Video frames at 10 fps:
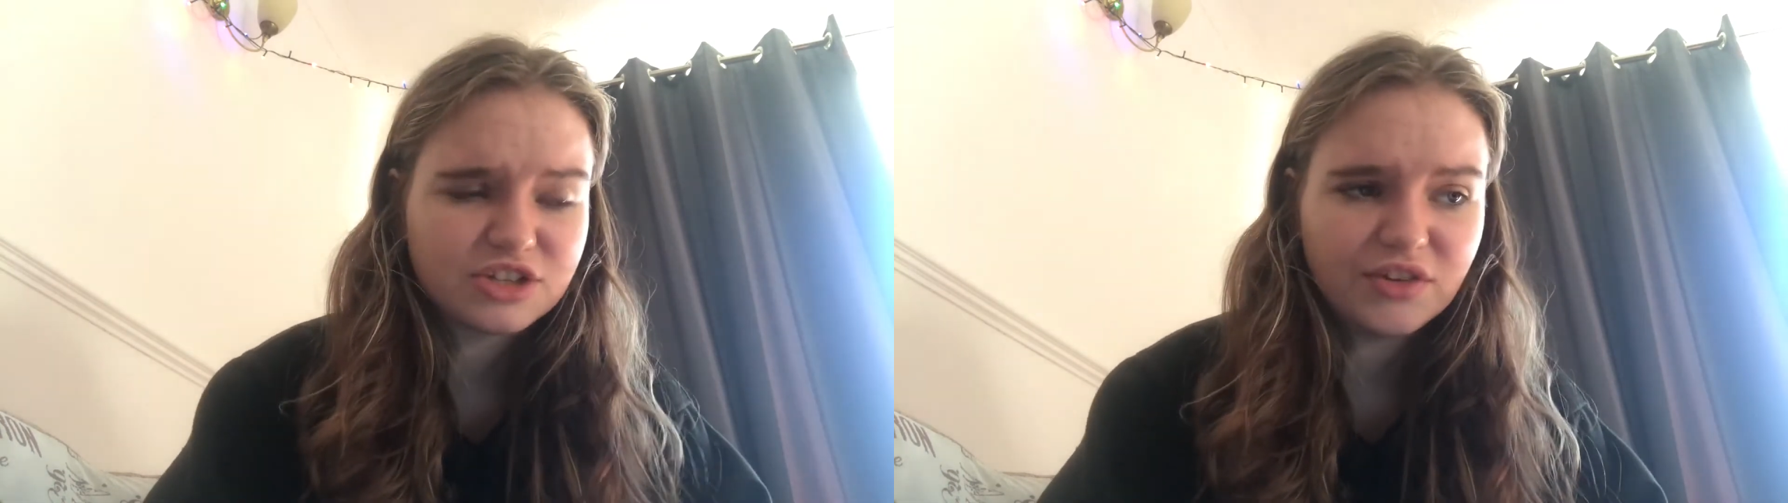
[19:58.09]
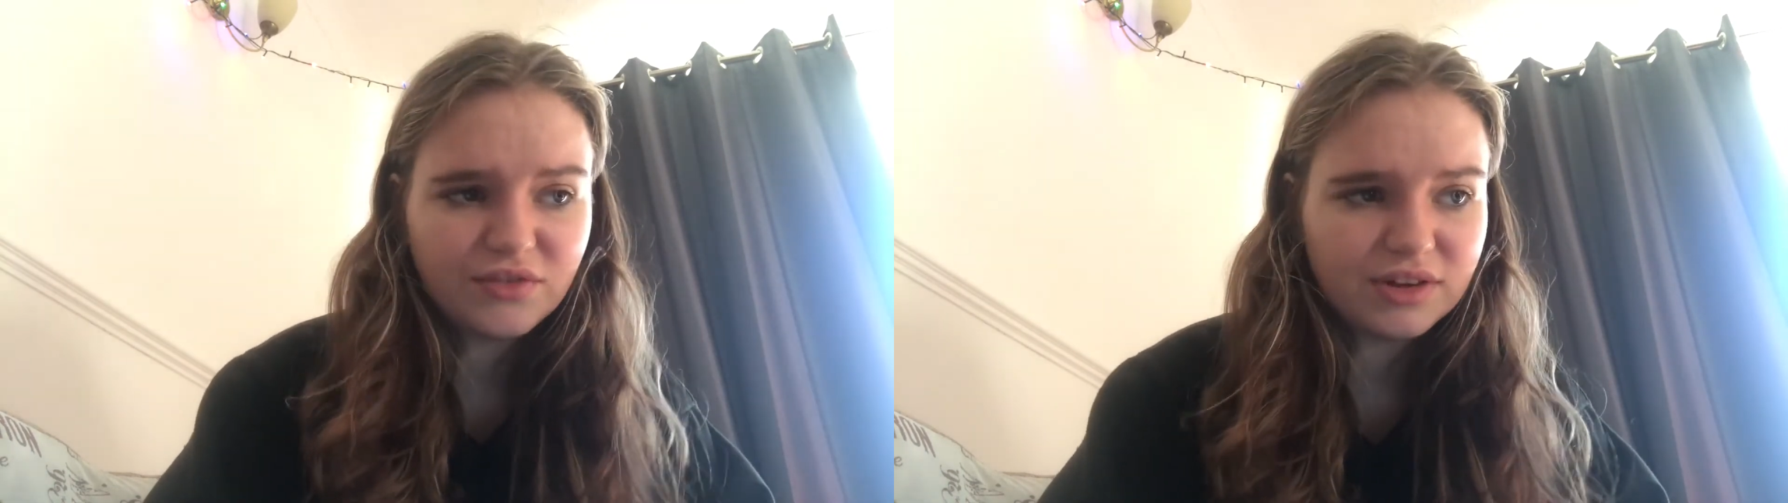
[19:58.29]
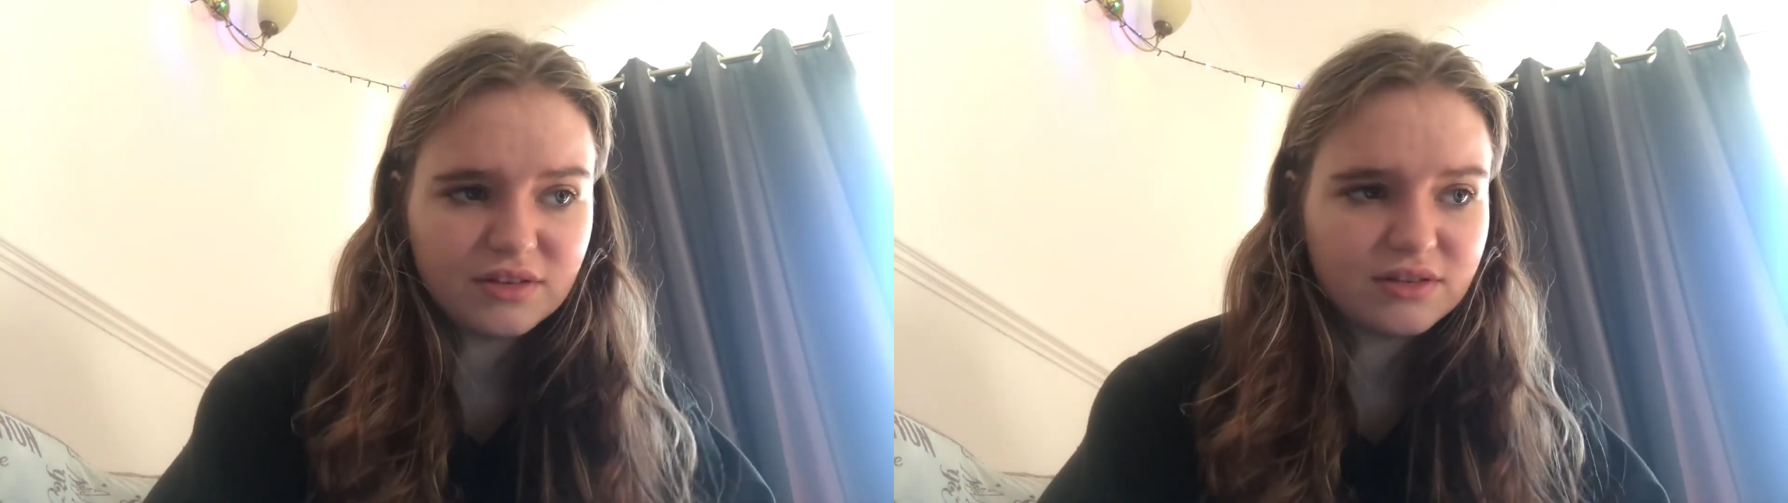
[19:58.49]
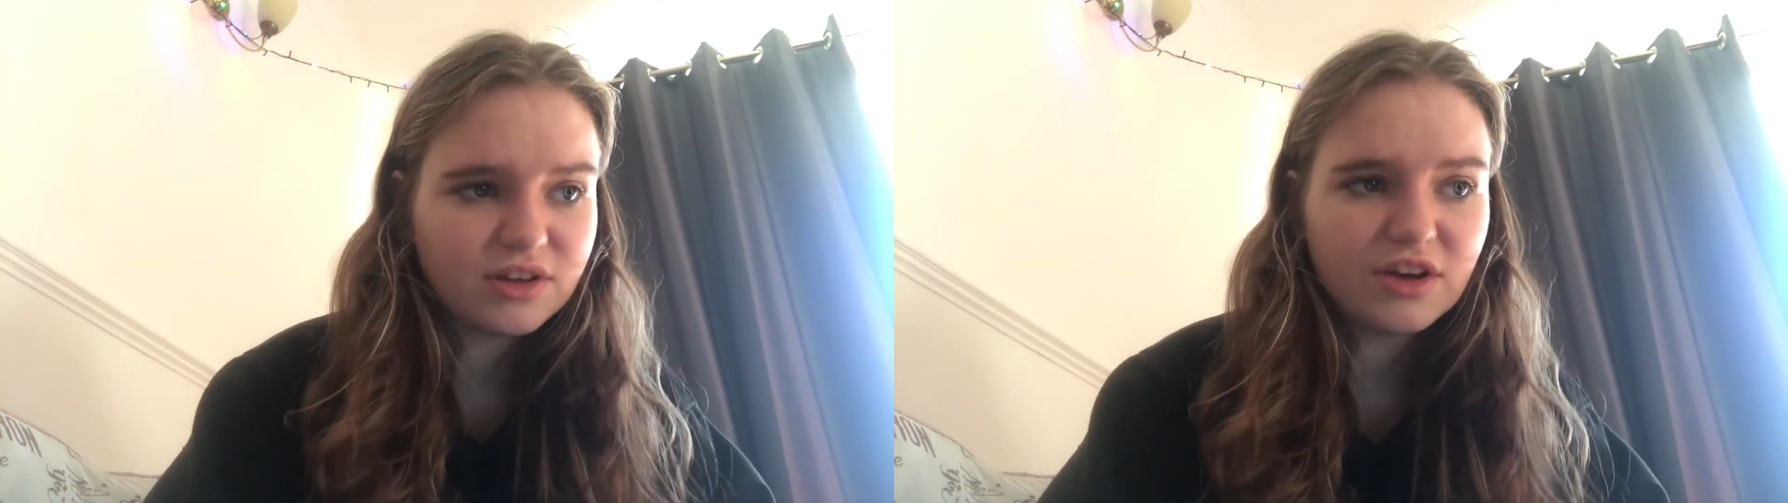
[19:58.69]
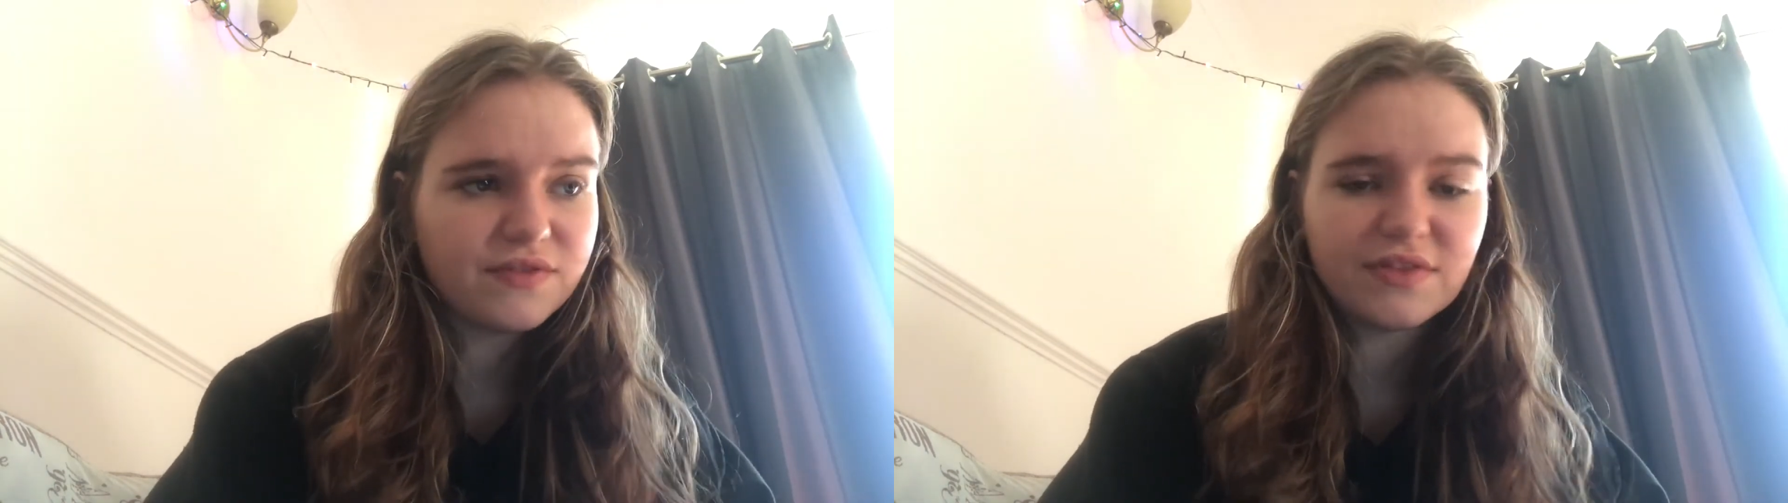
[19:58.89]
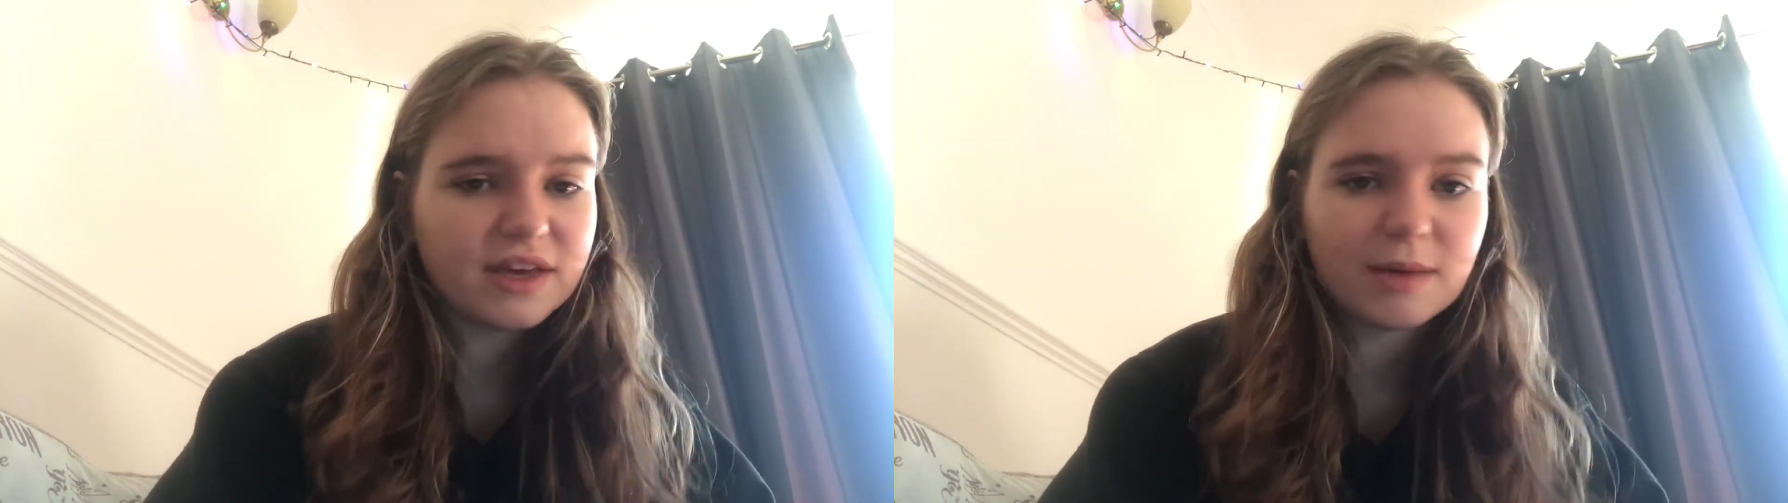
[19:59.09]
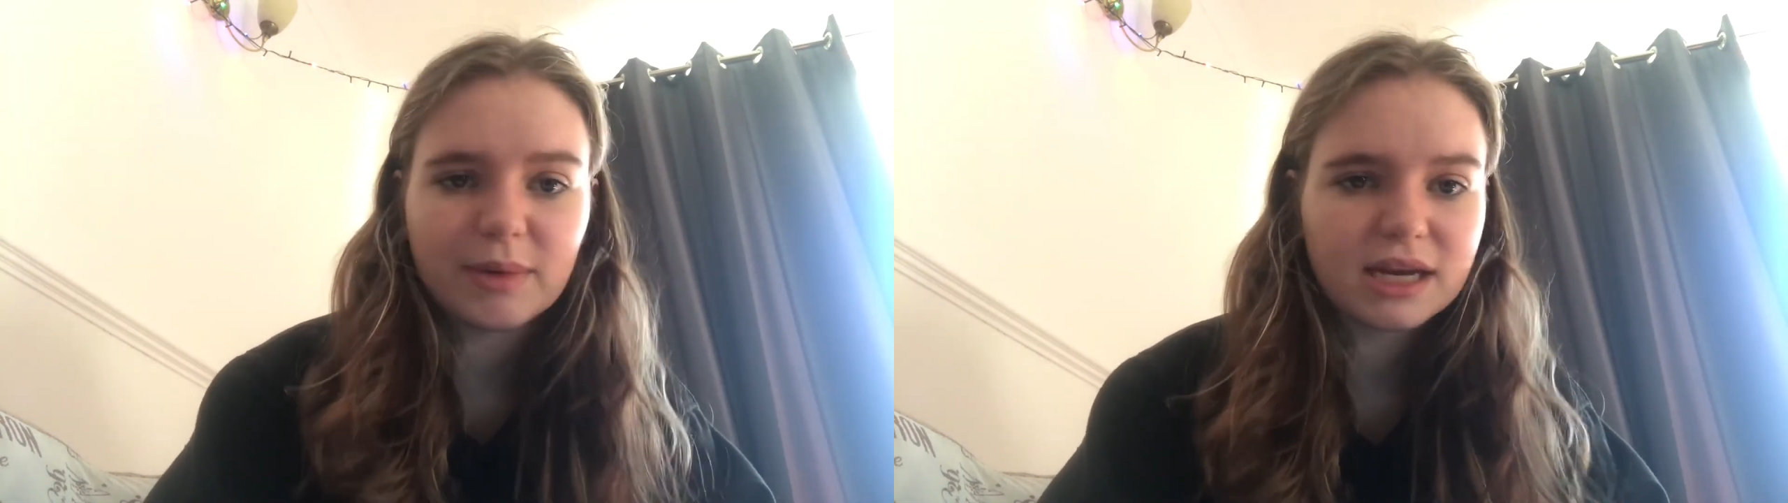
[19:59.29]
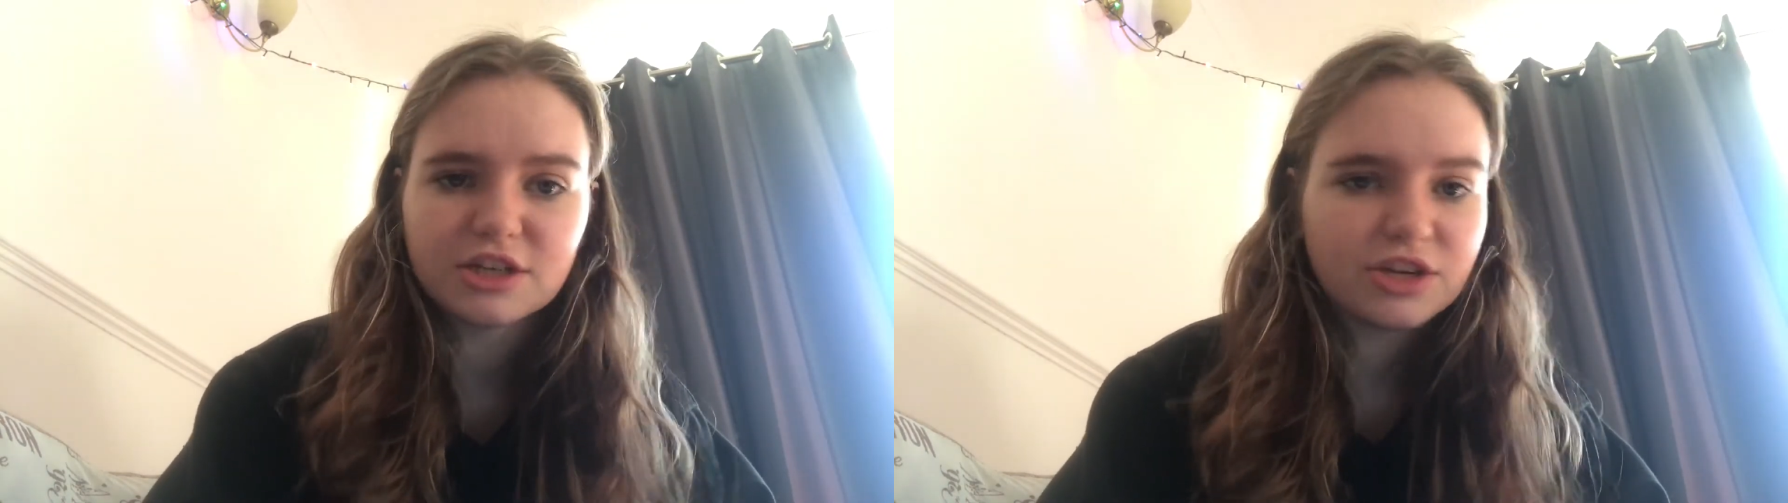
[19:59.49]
Don't overthink about it.